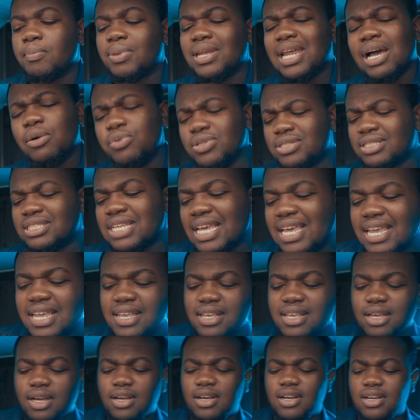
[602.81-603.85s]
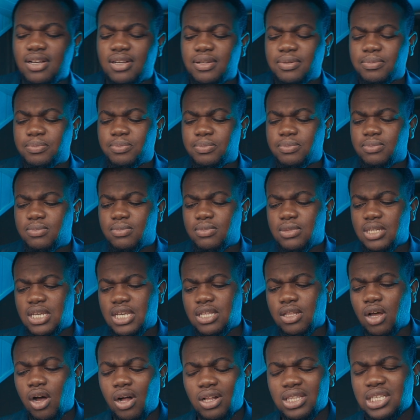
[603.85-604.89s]
but I would say
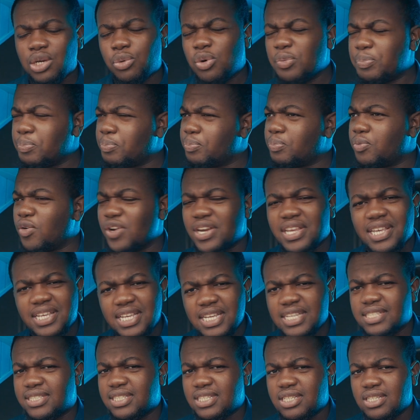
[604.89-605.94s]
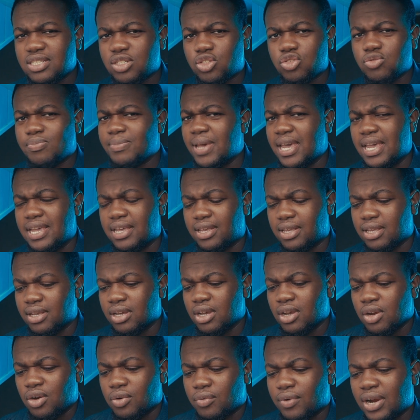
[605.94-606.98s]
in all they were pretty easy to make,
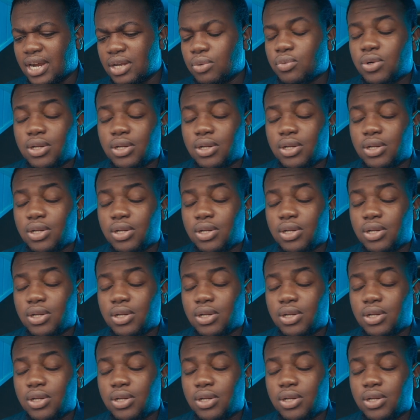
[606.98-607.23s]
right?